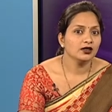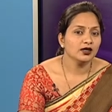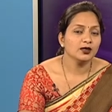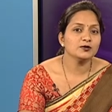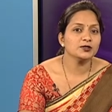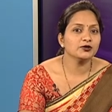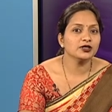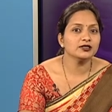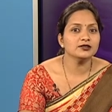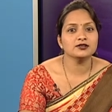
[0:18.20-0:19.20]
Hello
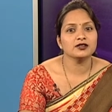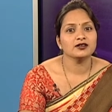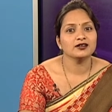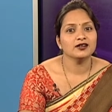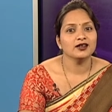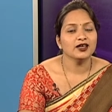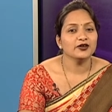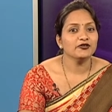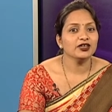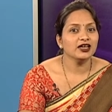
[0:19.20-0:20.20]
students,
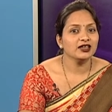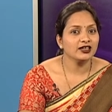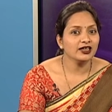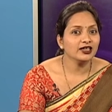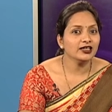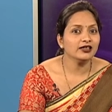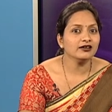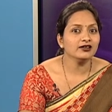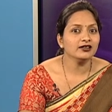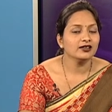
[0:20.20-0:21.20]
we are again
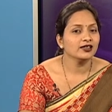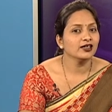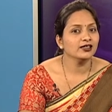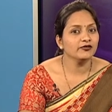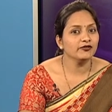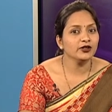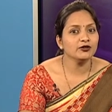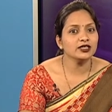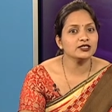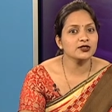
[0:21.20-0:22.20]
here in the video
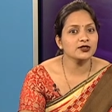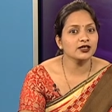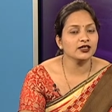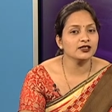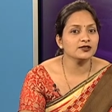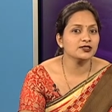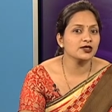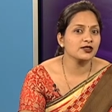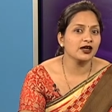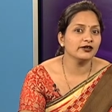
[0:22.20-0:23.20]
lecture series
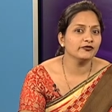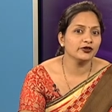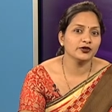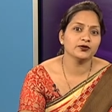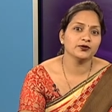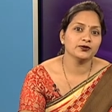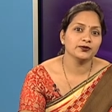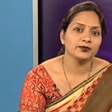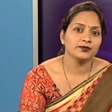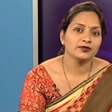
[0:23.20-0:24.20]
designed for you.
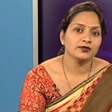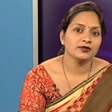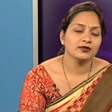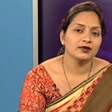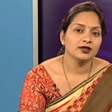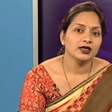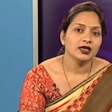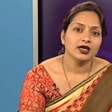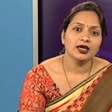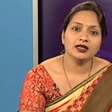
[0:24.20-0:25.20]

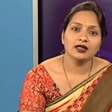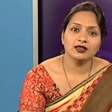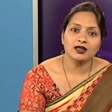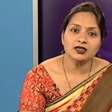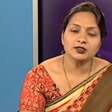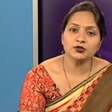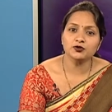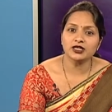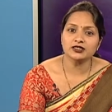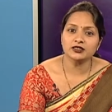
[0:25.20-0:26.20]
In our last two
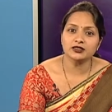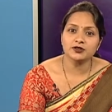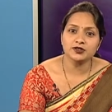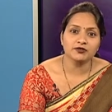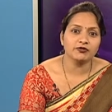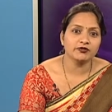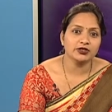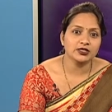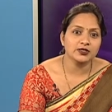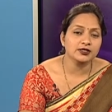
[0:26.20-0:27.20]
lectures, we were
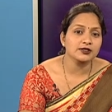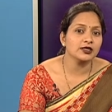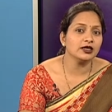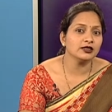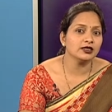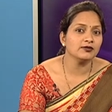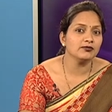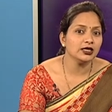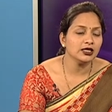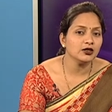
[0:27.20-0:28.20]
discussing the
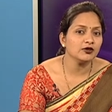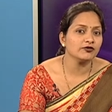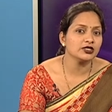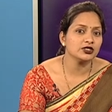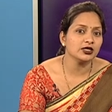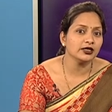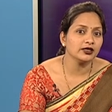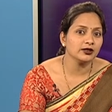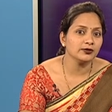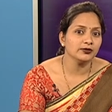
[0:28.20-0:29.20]
meaning of national
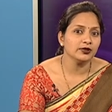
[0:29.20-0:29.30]
income,